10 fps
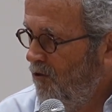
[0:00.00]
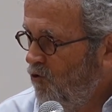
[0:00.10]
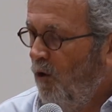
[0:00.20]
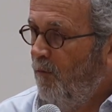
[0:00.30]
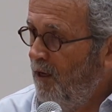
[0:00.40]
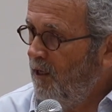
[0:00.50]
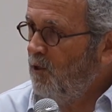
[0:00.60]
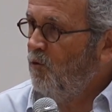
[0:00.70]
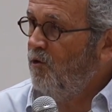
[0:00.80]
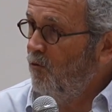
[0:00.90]
to a place
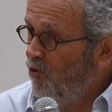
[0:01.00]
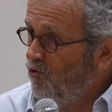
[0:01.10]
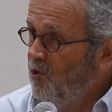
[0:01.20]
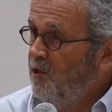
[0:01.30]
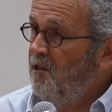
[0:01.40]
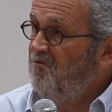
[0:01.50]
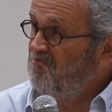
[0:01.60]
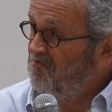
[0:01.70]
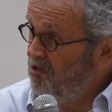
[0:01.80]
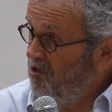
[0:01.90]
where
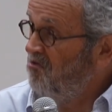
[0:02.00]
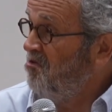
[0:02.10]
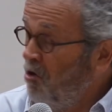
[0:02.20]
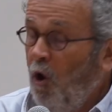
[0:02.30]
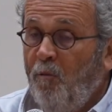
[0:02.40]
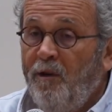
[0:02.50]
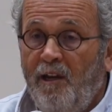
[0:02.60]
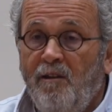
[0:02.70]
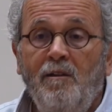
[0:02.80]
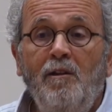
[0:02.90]
democracy is an
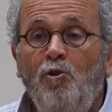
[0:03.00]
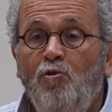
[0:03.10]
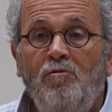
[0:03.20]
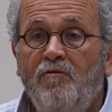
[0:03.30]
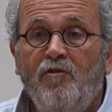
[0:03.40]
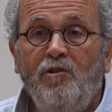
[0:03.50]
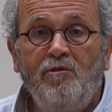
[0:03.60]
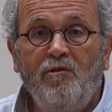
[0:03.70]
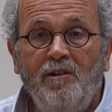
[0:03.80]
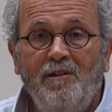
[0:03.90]
open-ended issue for
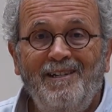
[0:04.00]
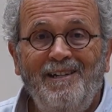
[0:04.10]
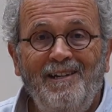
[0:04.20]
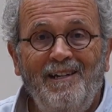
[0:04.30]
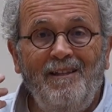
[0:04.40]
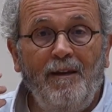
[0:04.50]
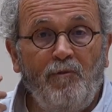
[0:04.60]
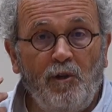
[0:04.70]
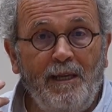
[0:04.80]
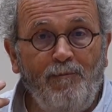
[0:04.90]
Israel. In the
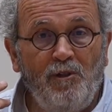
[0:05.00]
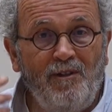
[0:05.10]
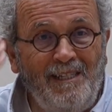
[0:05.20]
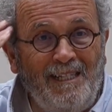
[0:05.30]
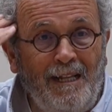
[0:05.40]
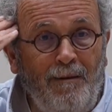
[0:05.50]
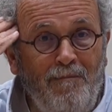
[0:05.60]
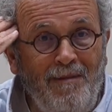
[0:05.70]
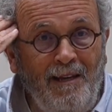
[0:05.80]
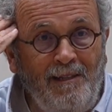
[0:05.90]
perception, this is an
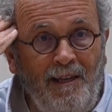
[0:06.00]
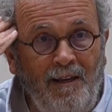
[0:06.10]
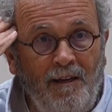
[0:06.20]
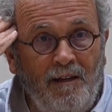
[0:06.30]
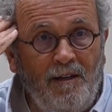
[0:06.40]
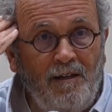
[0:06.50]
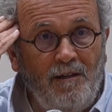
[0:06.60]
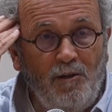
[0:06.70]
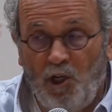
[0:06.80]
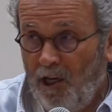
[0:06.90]
amazing
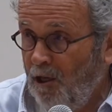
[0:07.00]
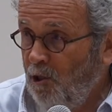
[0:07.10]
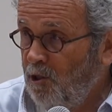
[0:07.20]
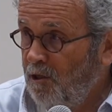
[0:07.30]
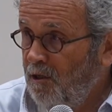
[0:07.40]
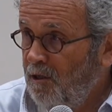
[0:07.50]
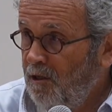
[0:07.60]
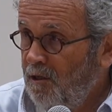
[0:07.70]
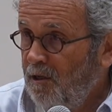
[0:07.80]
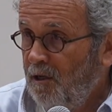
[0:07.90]
change
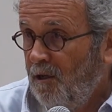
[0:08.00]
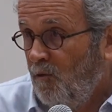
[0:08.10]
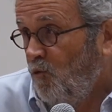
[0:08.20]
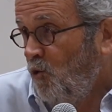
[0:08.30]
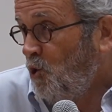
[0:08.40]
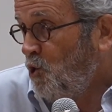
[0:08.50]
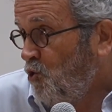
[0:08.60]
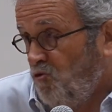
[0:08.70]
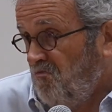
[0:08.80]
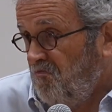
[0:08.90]

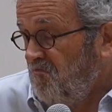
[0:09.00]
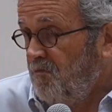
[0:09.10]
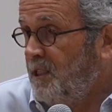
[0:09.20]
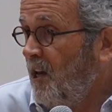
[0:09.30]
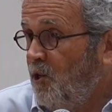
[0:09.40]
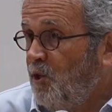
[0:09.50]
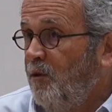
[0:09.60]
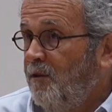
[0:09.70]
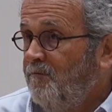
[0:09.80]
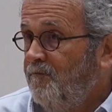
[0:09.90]
which scares
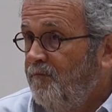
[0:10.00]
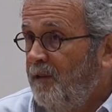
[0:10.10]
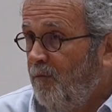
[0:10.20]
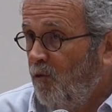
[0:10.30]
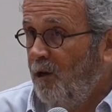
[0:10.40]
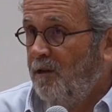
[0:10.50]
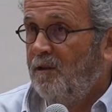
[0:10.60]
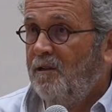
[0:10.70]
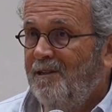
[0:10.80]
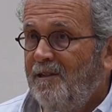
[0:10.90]
me, number one.
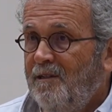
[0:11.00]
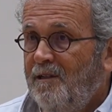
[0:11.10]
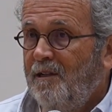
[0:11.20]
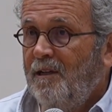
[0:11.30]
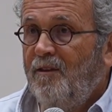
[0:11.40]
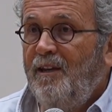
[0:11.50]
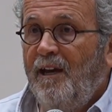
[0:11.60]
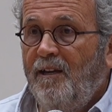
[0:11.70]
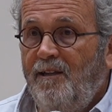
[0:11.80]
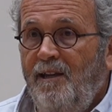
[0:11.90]
The
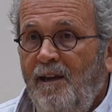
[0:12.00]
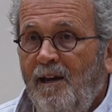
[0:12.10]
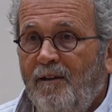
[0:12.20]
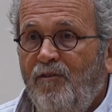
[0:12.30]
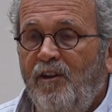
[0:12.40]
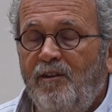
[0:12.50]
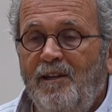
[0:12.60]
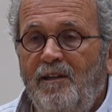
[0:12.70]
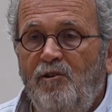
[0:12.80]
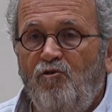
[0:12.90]
idea that
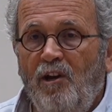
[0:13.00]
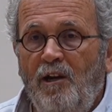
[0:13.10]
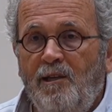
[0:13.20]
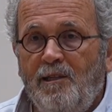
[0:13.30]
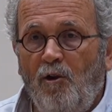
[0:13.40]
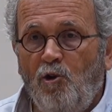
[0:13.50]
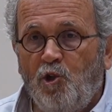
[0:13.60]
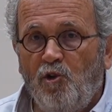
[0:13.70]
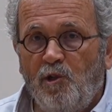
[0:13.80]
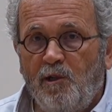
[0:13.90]
Israeli
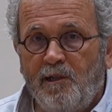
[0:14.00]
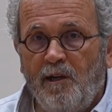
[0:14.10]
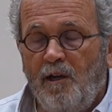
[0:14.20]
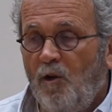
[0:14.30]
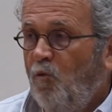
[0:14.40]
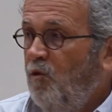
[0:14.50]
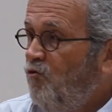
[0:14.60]
soldiers would